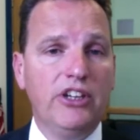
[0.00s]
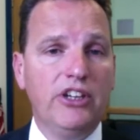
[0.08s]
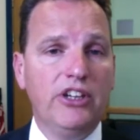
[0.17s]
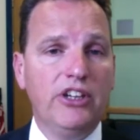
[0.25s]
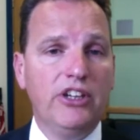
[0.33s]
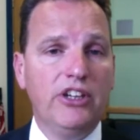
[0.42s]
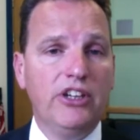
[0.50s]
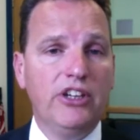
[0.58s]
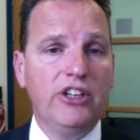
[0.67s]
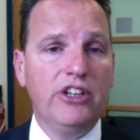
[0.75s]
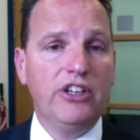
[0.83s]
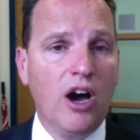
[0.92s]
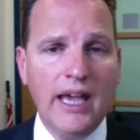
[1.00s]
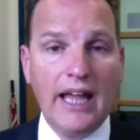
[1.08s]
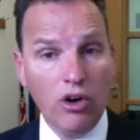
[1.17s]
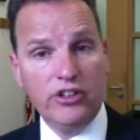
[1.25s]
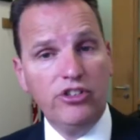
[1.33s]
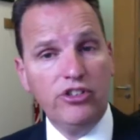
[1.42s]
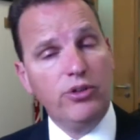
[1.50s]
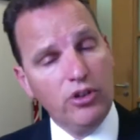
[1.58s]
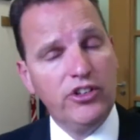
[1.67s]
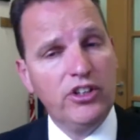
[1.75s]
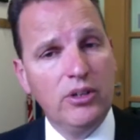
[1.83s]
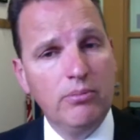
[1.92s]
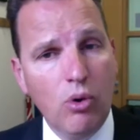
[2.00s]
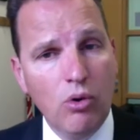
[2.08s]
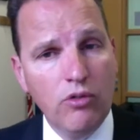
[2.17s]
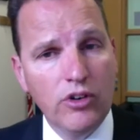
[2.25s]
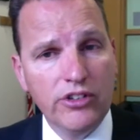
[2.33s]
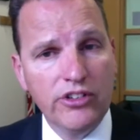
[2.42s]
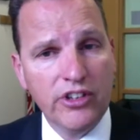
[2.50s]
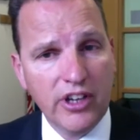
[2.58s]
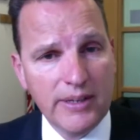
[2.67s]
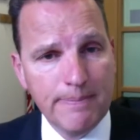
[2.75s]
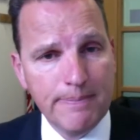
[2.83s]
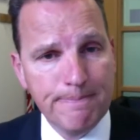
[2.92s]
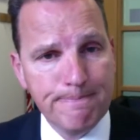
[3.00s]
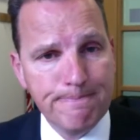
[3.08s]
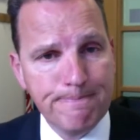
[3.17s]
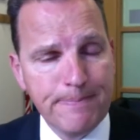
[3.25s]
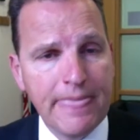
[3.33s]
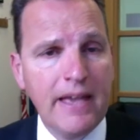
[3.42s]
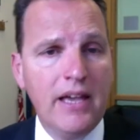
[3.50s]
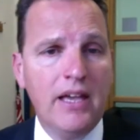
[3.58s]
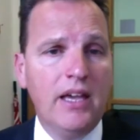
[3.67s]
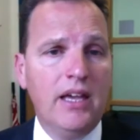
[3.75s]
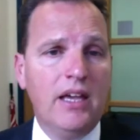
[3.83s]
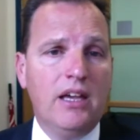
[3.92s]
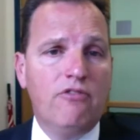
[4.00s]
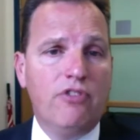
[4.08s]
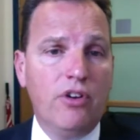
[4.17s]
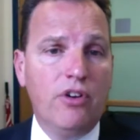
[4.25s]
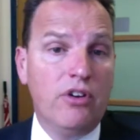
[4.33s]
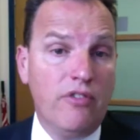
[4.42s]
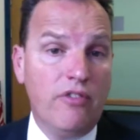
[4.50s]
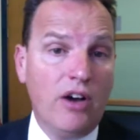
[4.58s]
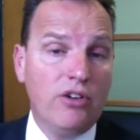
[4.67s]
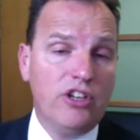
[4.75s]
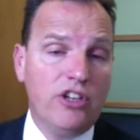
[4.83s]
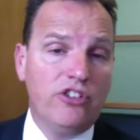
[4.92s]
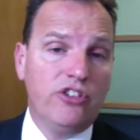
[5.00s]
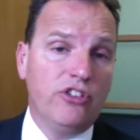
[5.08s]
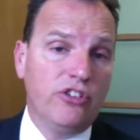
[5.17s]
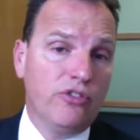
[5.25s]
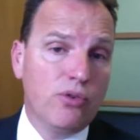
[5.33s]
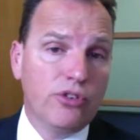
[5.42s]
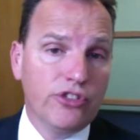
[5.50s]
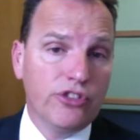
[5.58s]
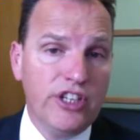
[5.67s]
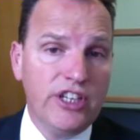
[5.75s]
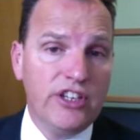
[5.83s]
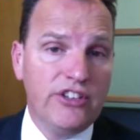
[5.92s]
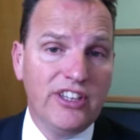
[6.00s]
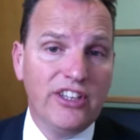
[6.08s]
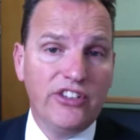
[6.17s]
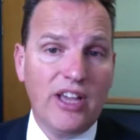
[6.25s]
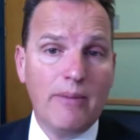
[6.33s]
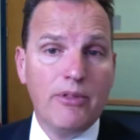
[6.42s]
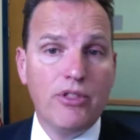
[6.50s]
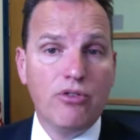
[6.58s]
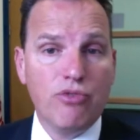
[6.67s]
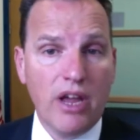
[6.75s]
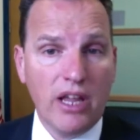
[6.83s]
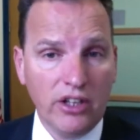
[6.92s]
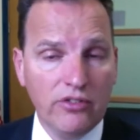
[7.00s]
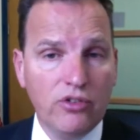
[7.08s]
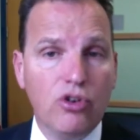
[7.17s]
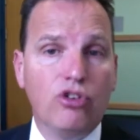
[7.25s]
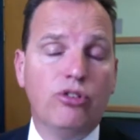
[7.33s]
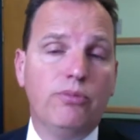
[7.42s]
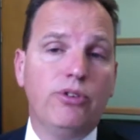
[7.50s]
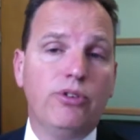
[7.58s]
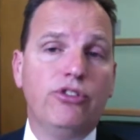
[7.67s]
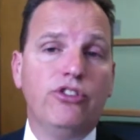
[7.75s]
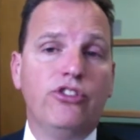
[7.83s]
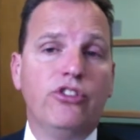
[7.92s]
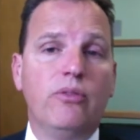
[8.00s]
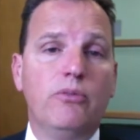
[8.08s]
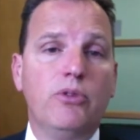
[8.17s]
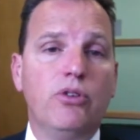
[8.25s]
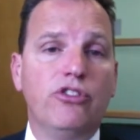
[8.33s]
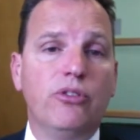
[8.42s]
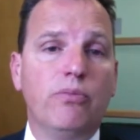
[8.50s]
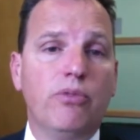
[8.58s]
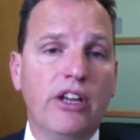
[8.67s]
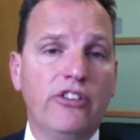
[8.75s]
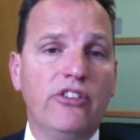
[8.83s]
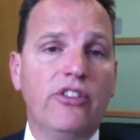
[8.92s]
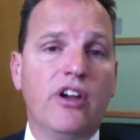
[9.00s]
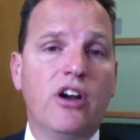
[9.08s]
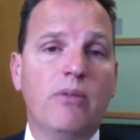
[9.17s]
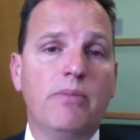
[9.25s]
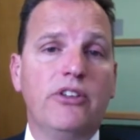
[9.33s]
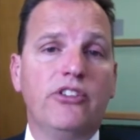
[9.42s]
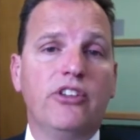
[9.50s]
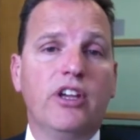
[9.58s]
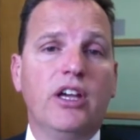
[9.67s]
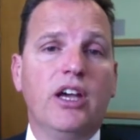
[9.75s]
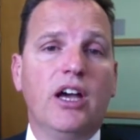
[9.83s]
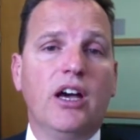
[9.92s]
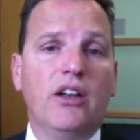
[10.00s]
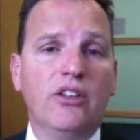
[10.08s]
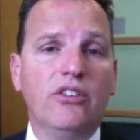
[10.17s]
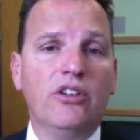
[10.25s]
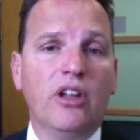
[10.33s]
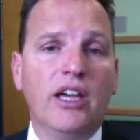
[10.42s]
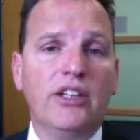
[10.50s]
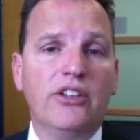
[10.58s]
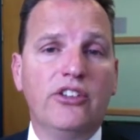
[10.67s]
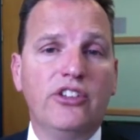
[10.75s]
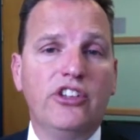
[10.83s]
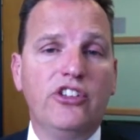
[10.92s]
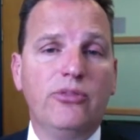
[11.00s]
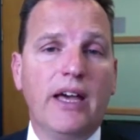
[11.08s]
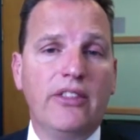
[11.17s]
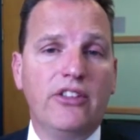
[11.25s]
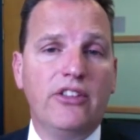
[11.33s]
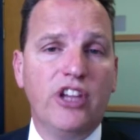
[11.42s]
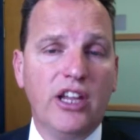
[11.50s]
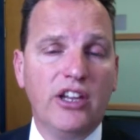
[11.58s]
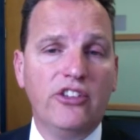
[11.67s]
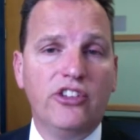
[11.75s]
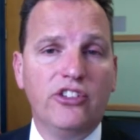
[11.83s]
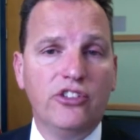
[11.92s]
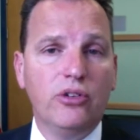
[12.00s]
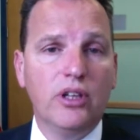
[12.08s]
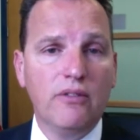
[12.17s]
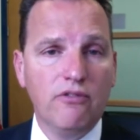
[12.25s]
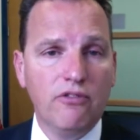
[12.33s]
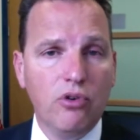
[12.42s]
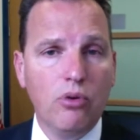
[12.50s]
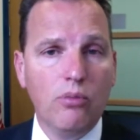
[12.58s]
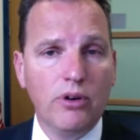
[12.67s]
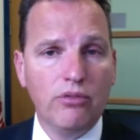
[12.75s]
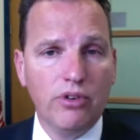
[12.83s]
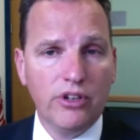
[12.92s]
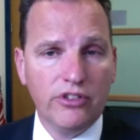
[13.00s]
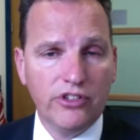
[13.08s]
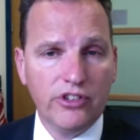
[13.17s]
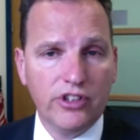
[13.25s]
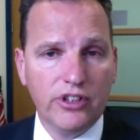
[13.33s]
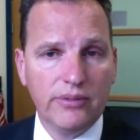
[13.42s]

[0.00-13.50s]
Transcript: whole and did not increase with Tofacitinib over time. Further evaluation is, of course, needed to examine the relative contributions of immunosuppressant therapies and underlying disease pathogenesis to lymphoma risk.